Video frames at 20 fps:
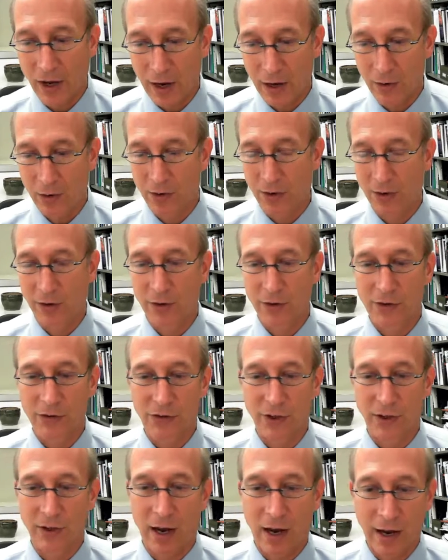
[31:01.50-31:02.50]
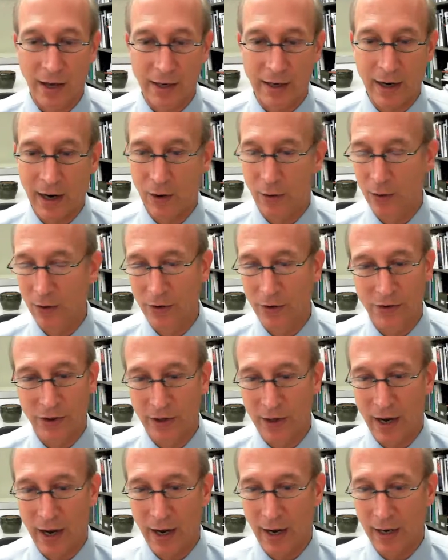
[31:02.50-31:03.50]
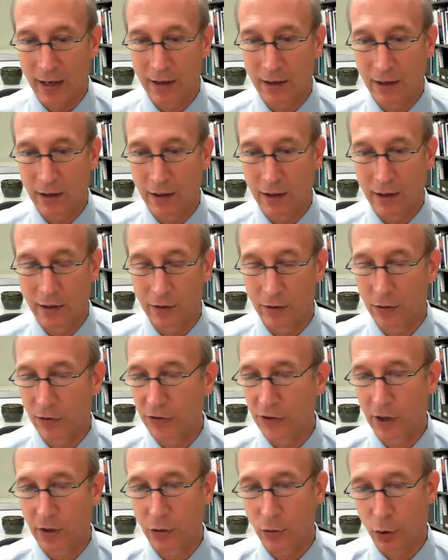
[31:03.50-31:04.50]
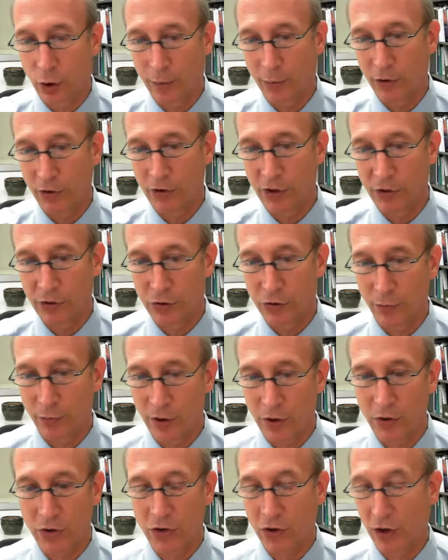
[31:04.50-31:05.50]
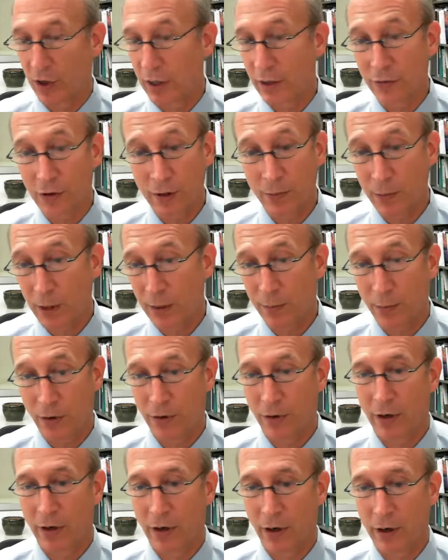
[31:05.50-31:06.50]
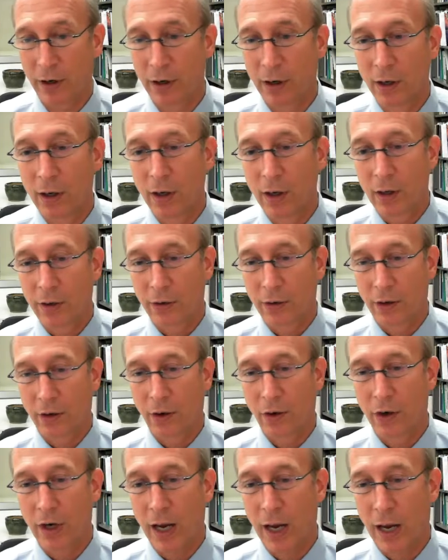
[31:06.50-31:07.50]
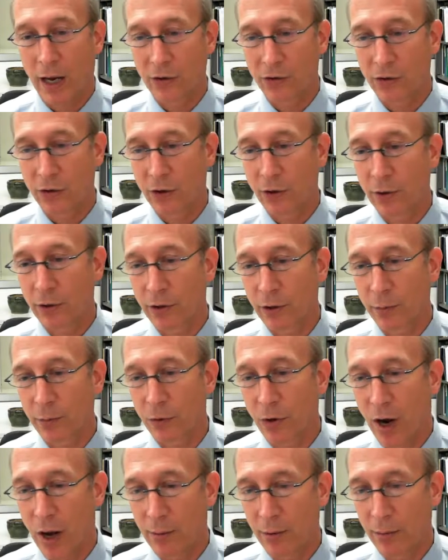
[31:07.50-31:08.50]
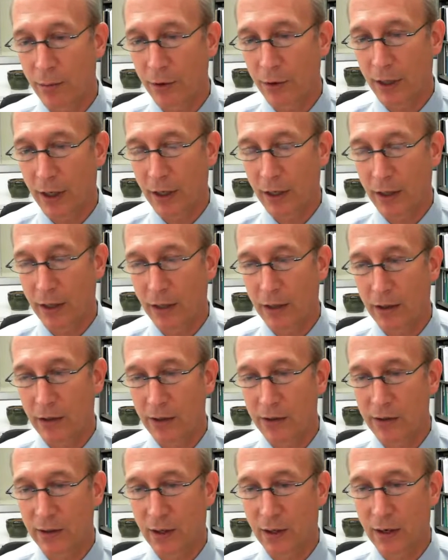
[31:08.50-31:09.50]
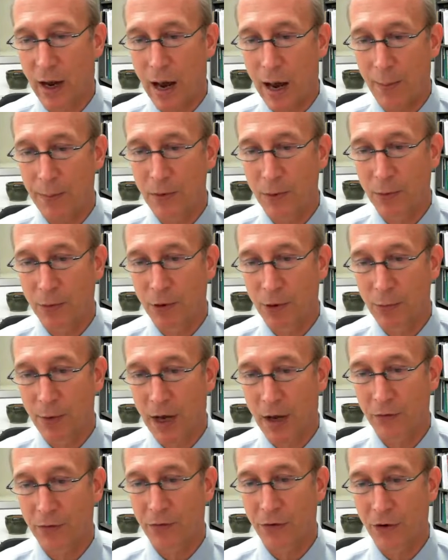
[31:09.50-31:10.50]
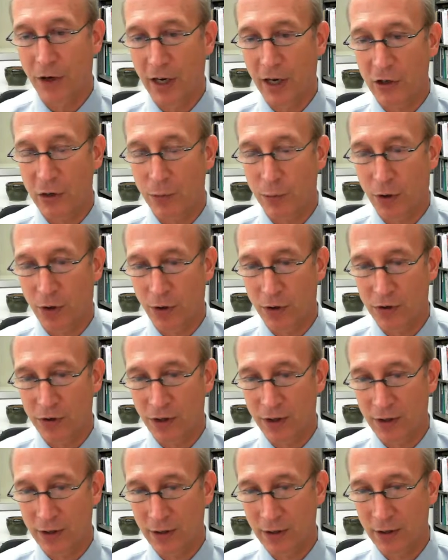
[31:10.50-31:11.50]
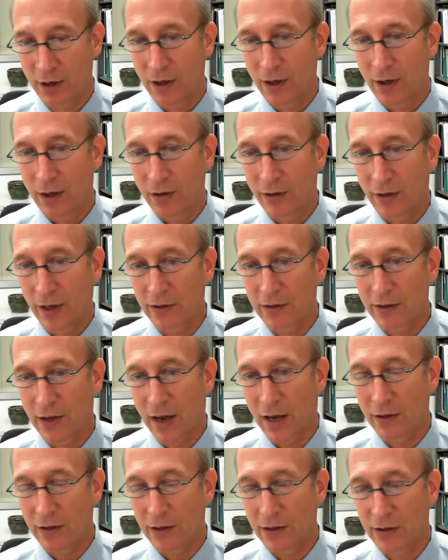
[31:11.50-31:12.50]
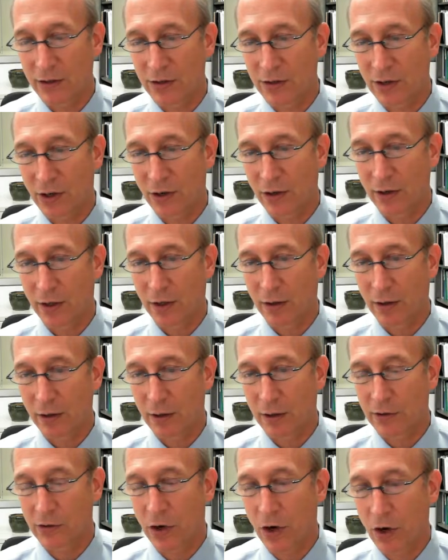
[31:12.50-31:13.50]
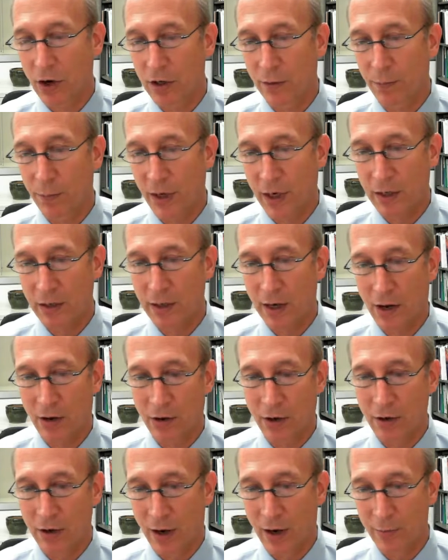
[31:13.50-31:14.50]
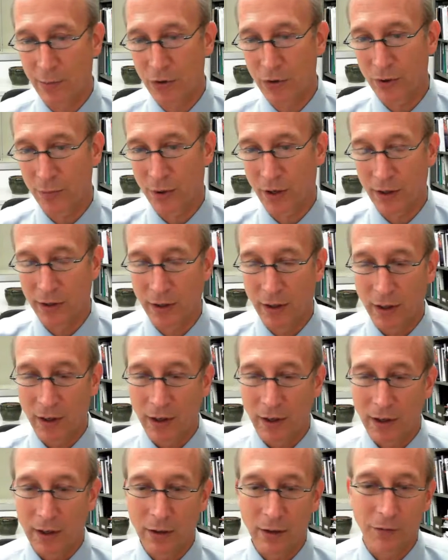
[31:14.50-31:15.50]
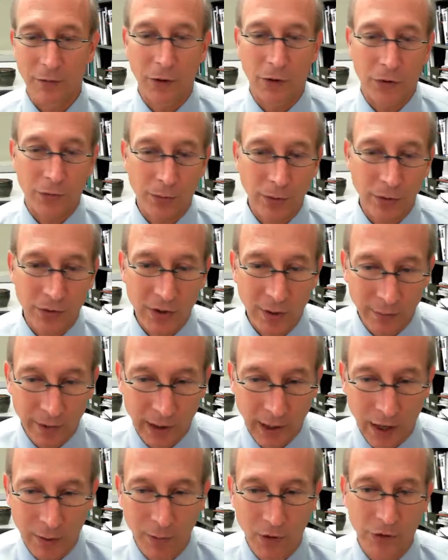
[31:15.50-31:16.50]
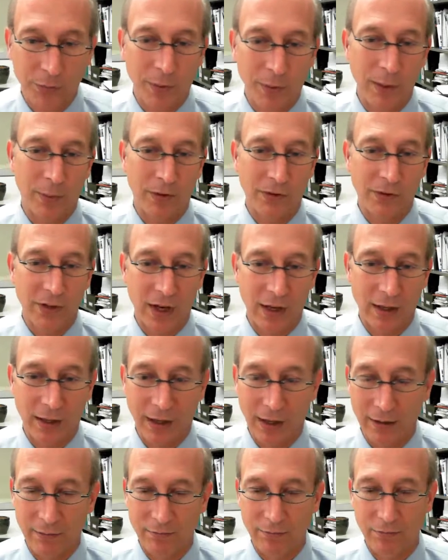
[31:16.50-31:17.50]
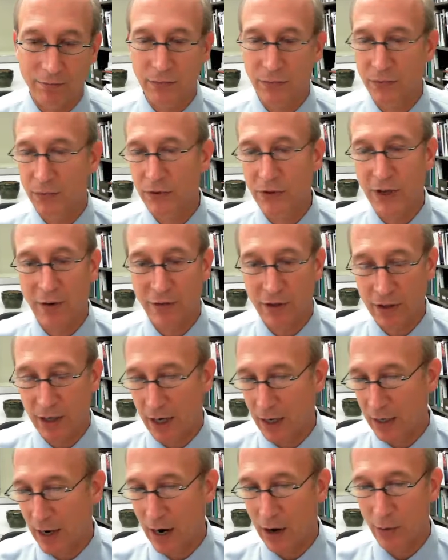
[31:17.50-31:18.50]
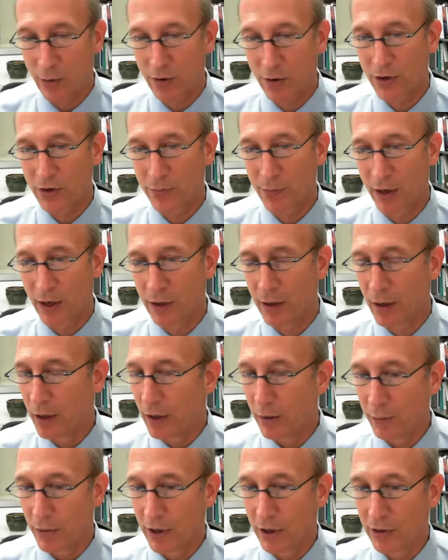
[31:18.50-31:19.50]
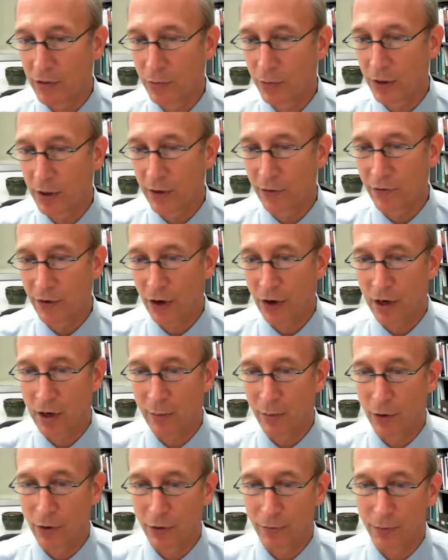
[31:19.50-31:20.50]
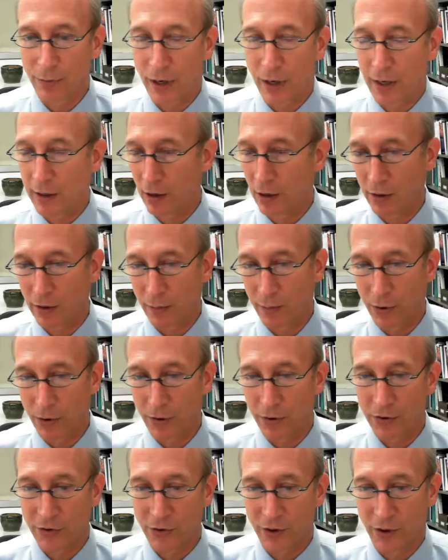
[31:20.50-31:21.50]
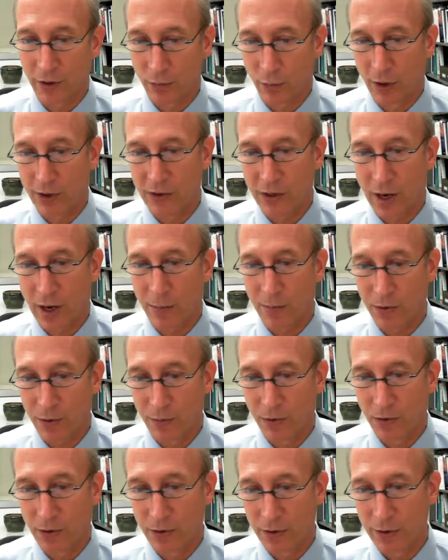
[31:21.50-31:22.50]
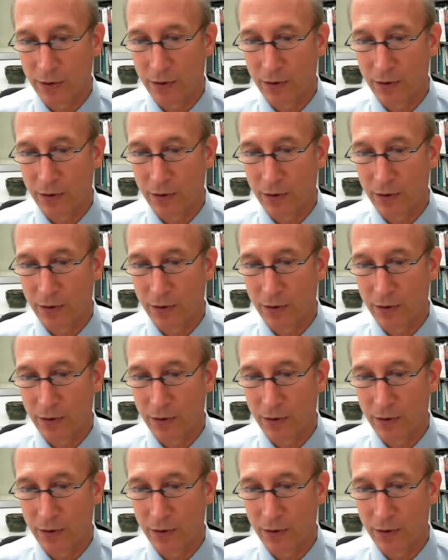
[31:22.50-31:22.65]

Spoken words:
hours to 9 hours a night. And you see a normal distribution, even in people that are okay. So there probably is an optimal amount for each person. That's not necessarily, it's hard to pin down a number, but if you threw something on, most people say like 7 to 8 hours, but it's really variable depending on the person, what's optimal.